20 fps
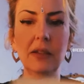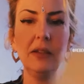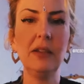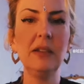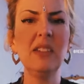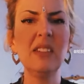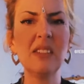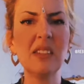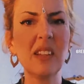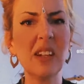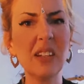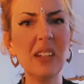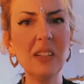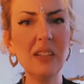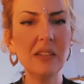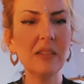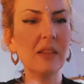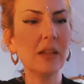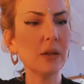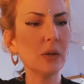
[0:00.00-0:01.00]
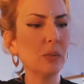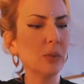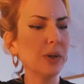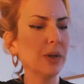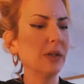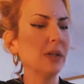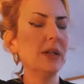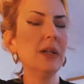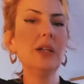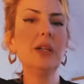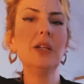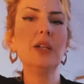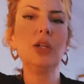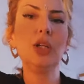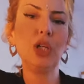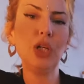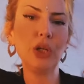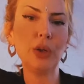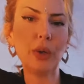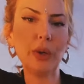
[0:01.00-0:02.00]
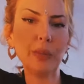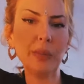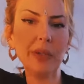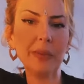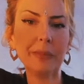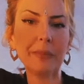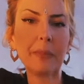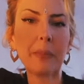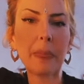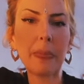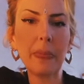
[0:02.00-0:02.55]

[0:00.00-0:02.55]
Indecided, is that a word? You know what I mean.